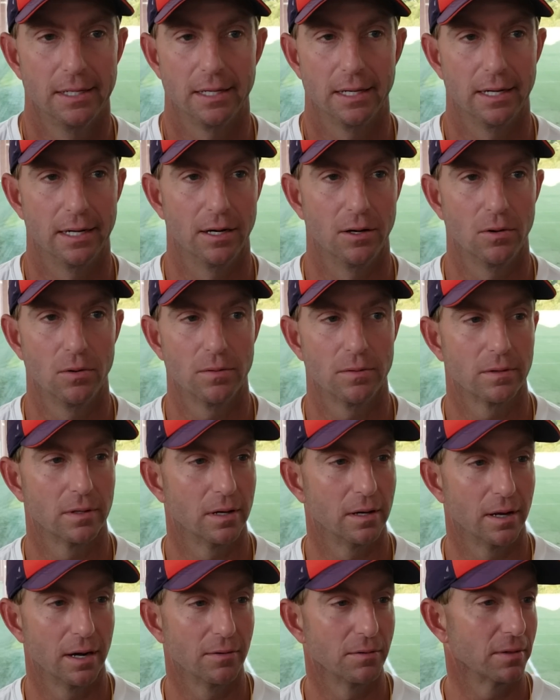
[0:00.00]
you know, uh,
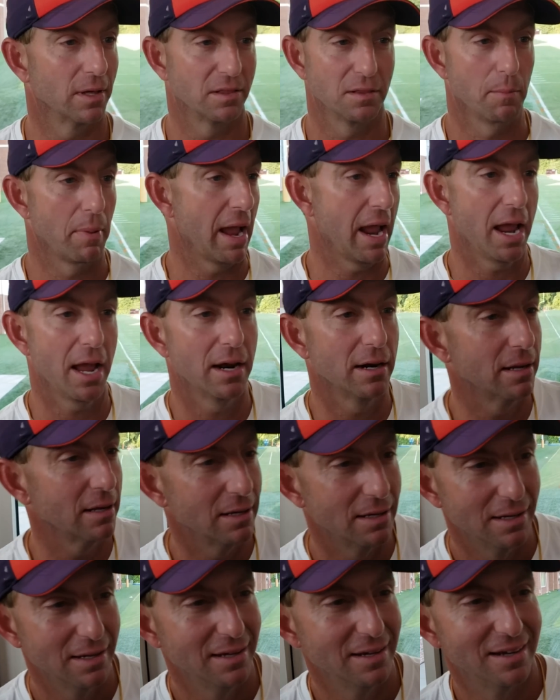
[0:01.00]
everything, the band,
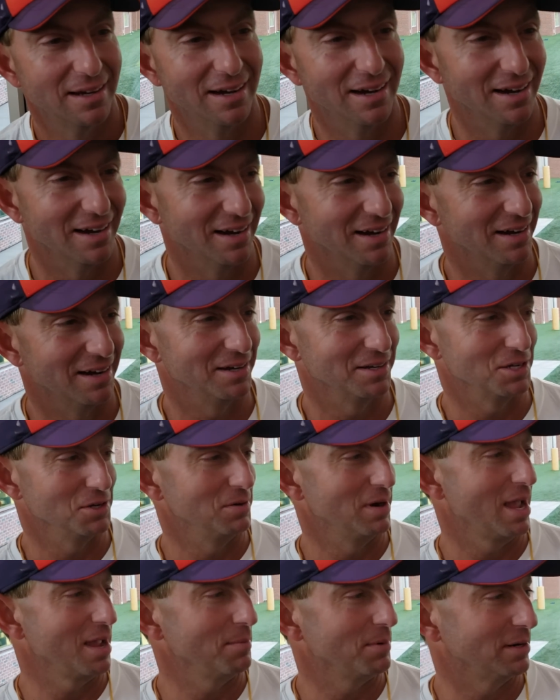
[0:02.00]
uh, you
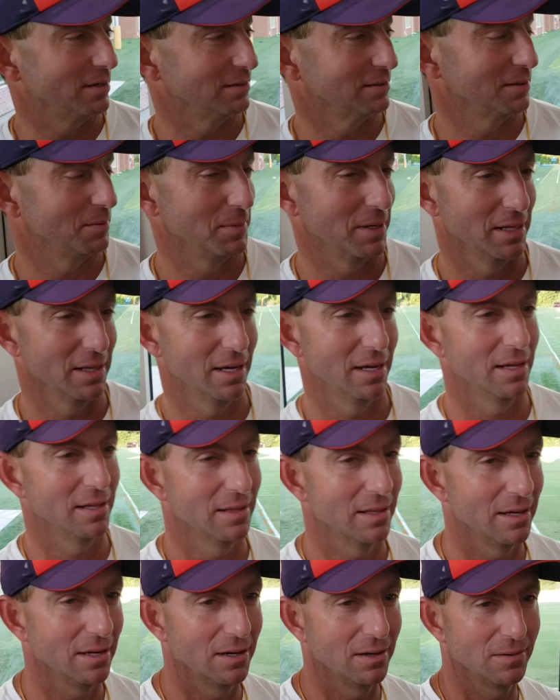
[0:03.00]
name it. I mean, they,
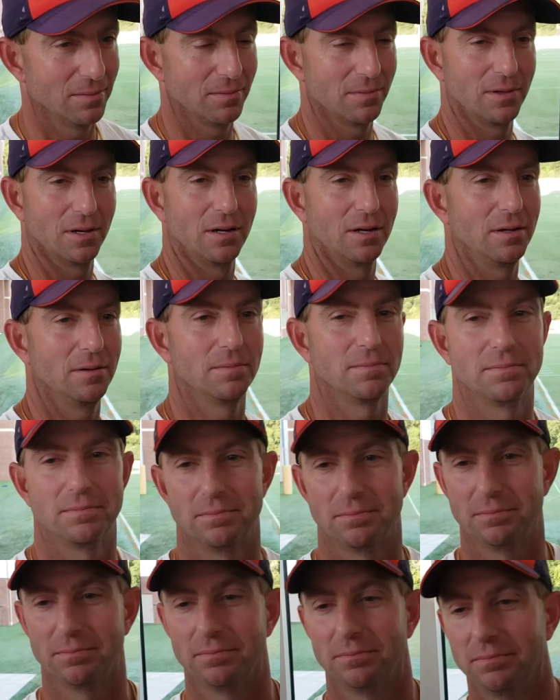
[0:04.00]
they're, they're,
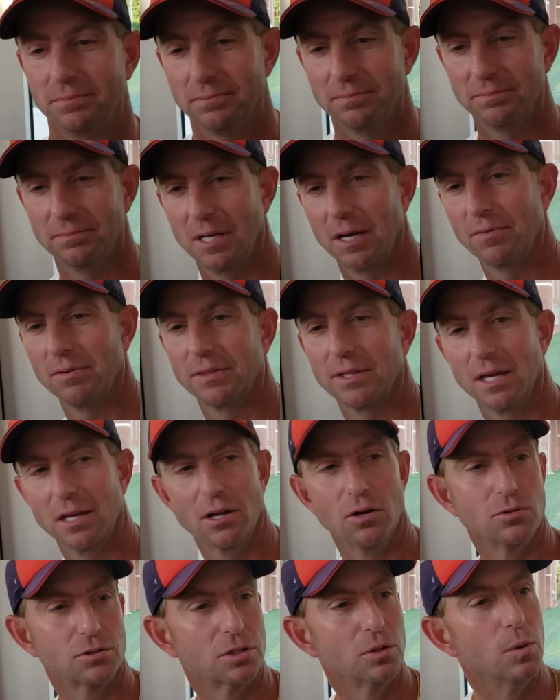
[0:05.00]
everything
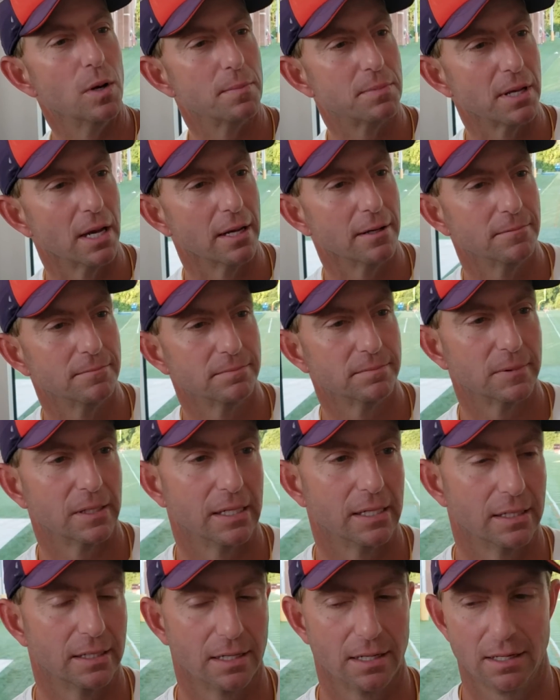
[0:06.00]
goes through IPTAY.
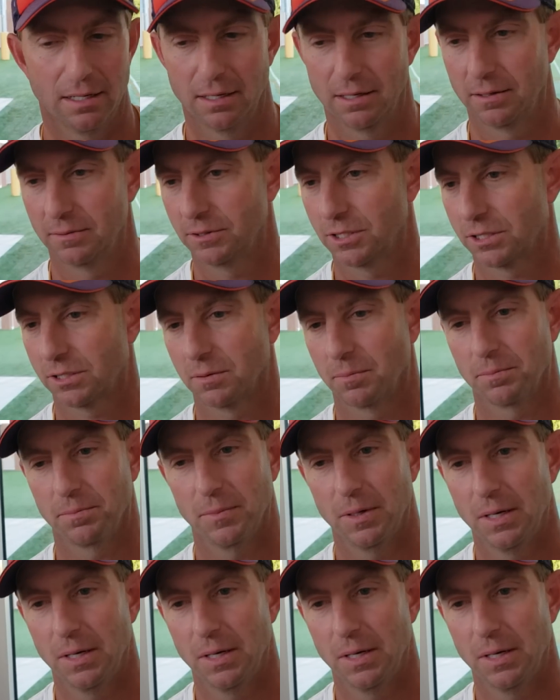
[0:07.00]
And uh, just an